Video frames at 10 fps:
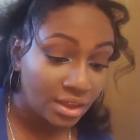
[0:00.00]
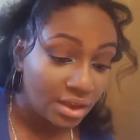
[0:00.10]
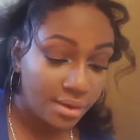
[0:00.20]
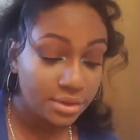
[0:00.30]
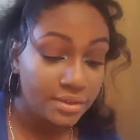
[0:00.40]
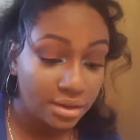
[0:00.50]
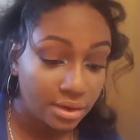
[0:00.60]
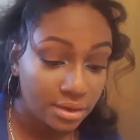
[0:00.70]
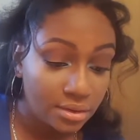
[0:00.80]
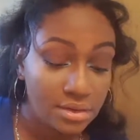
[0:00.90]
Mega
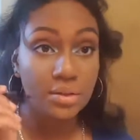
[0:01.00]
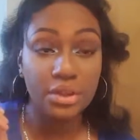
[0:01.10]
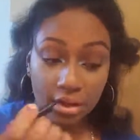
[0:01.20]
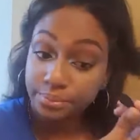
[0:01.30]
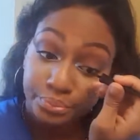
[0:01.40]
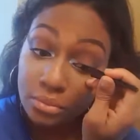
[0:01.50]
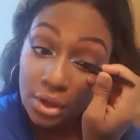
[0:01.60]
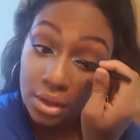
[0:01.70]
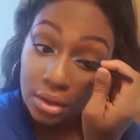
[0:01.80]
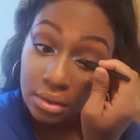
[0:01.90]
Liner in the color
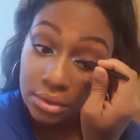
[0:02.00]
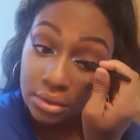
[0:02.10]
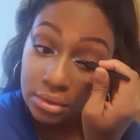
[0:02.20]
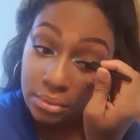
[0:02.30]
Black.